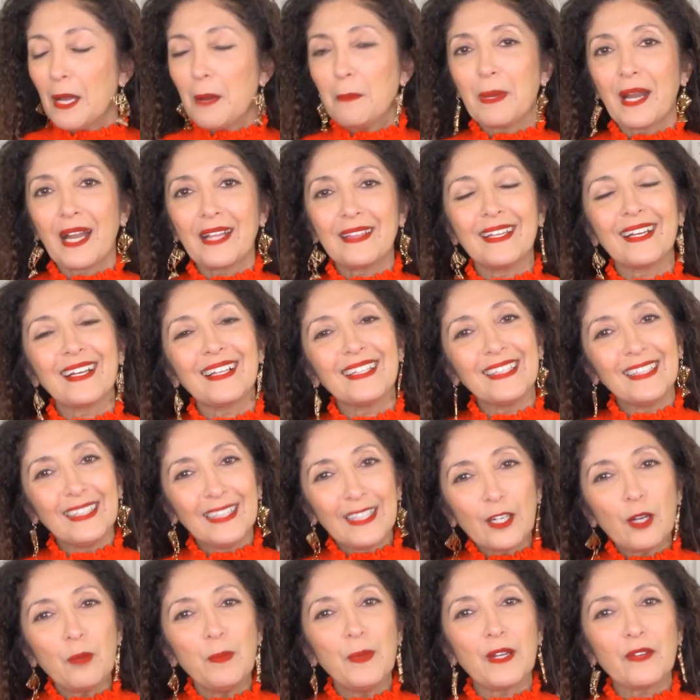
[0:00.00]
but I think a
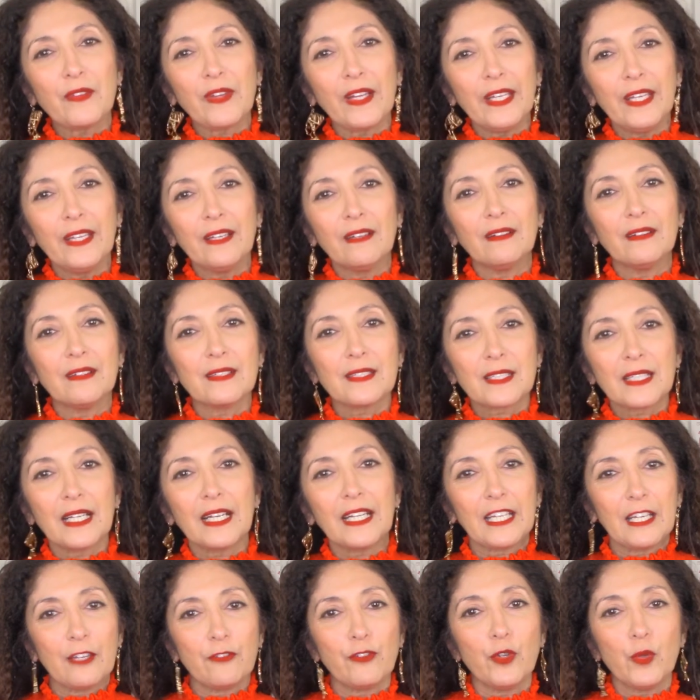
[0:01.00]
little bit of a heel is going
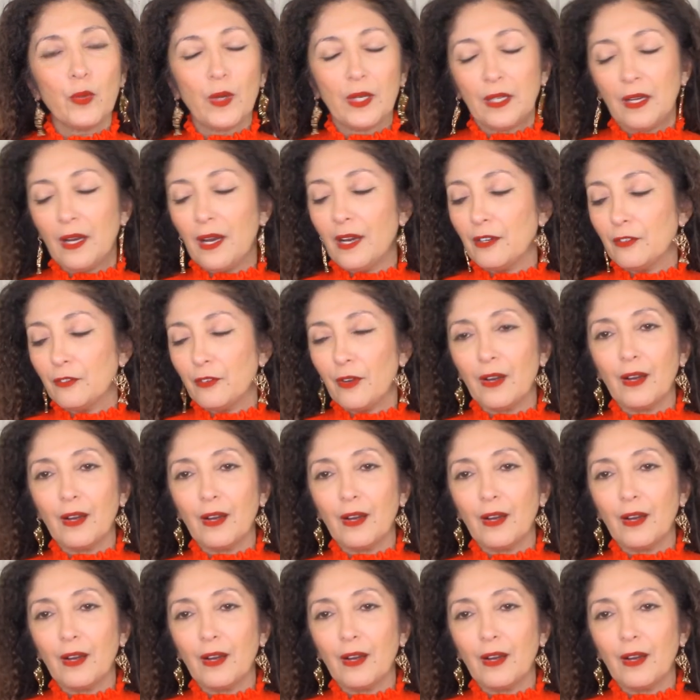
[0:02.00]
to give you a,